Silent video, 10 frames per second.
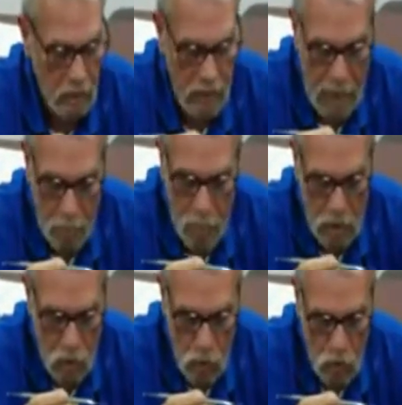Lab
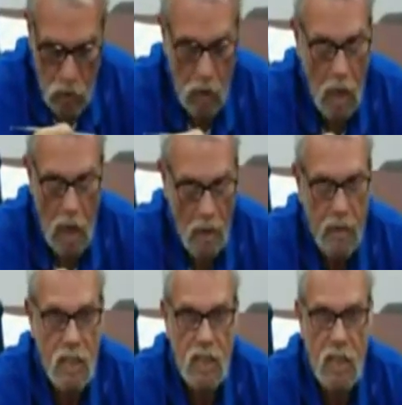men use a lot
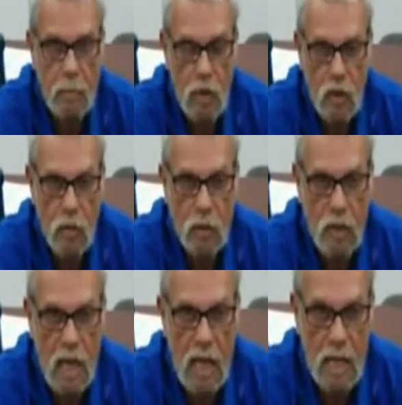of these same
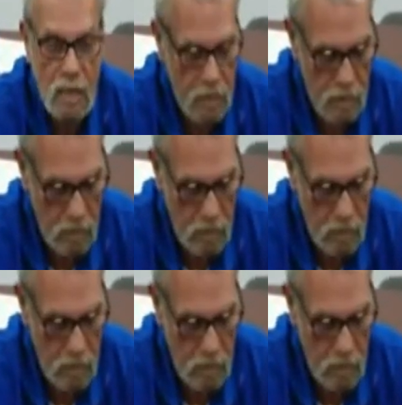instruments, guys.